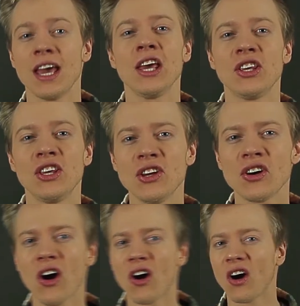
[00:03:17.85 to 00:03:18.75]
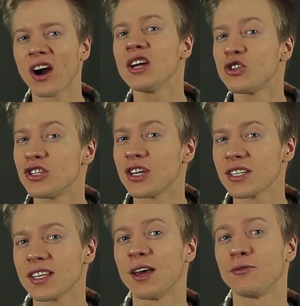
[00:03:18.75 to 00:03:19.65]
Here are
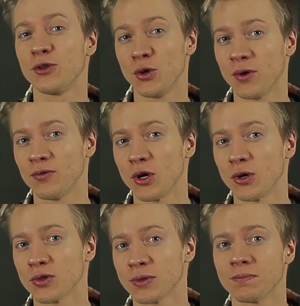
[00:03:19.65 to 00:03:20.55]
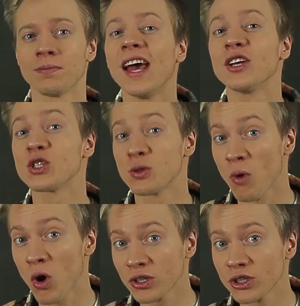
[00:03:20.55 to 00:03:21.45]
just a few of those.
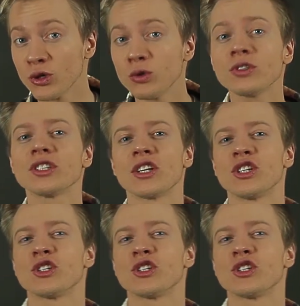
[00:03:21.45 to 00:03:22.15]
Smaller tools such as